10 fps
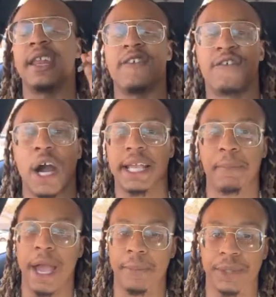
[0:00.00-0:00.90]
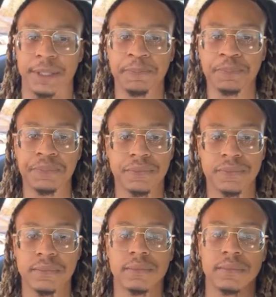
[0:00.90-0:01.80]
the fucking paper.
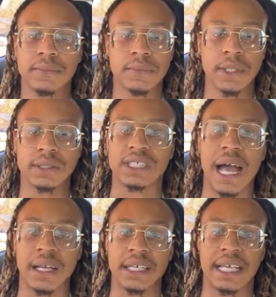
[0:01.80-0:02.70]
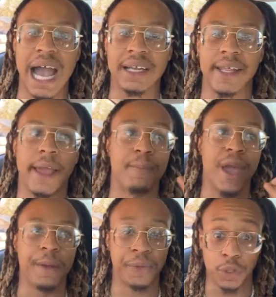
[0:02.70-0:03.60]
Sign the goddamn paper.